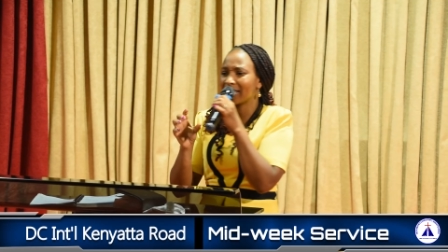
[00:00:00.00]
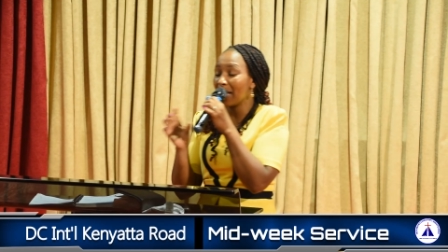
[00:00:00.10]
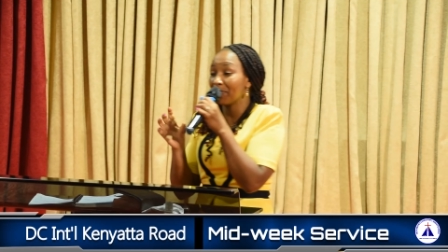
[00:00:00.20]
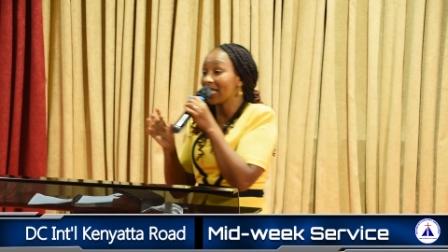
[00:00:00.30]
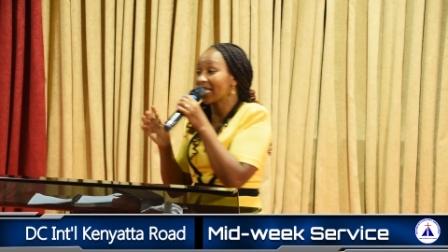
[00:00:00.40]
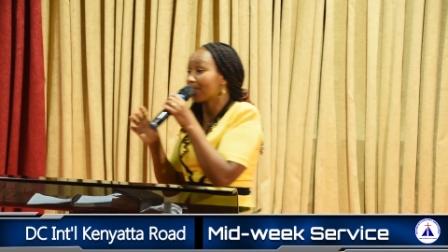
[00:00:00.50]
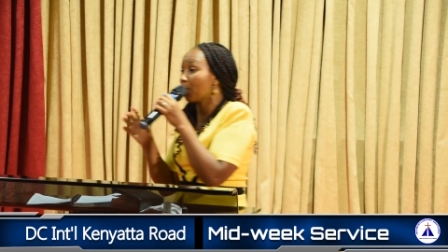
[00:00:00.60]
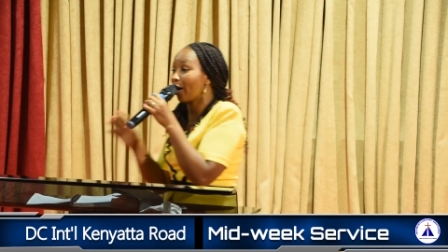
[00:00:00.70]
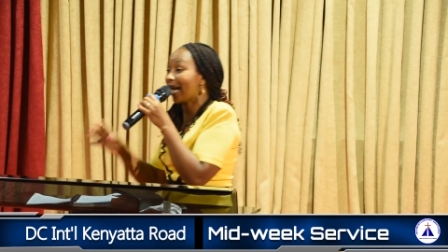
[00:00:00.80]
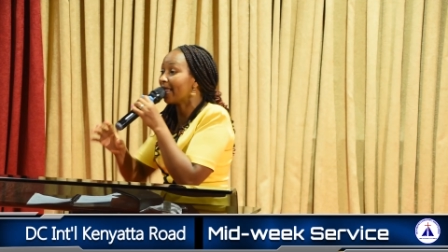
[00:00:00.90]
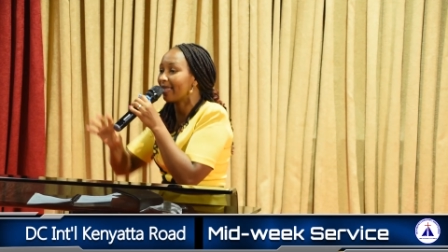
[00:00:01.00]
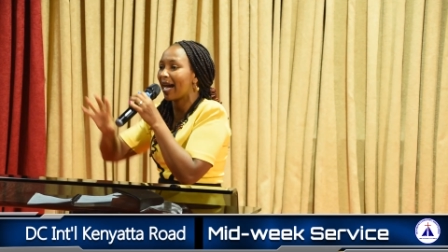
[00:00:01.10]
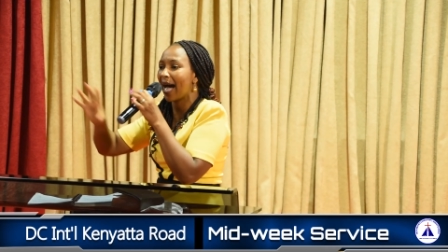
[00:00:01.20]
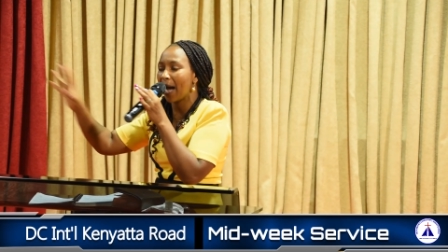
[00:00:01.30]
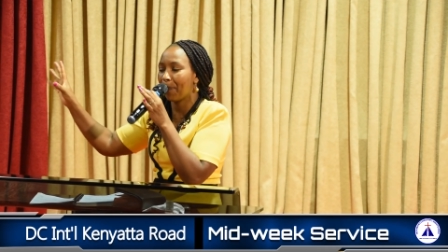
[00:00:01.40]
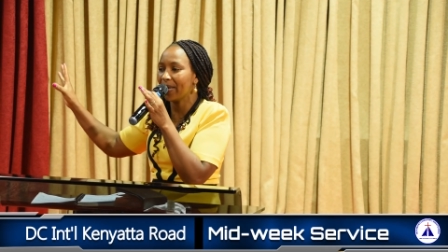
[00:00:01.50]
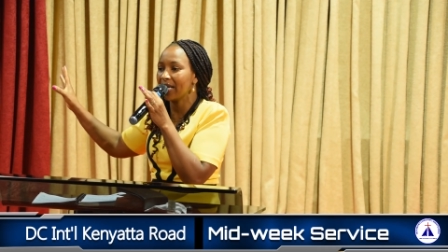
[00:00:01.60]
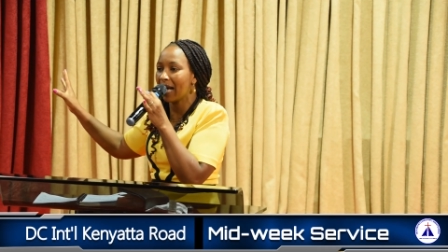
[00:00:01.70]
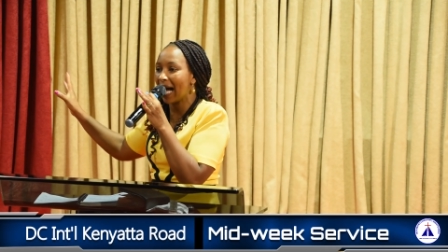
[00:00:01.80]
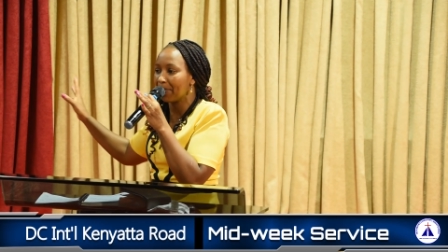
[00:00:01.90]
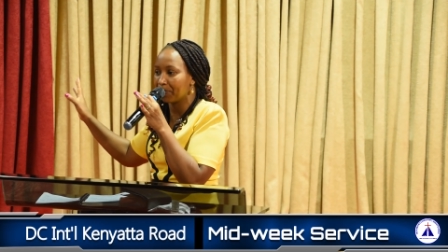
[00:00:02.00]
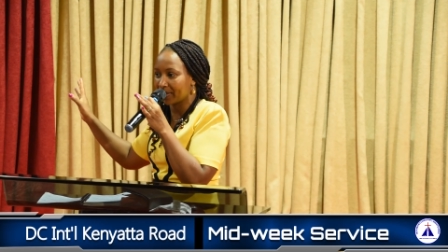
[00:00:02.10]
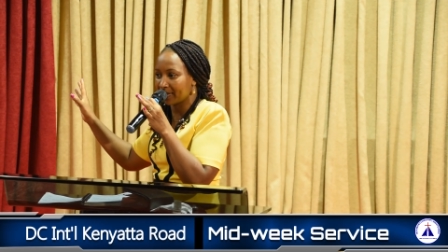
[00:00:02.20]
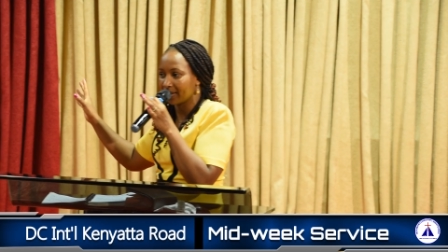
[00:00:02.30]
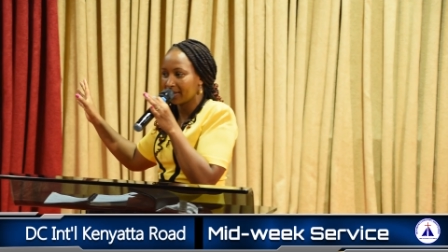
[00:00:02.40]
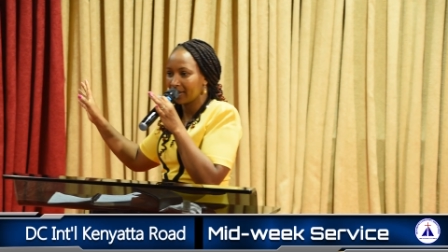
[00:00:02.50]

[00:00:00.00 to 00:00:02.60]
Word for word: something small and they are up in arms.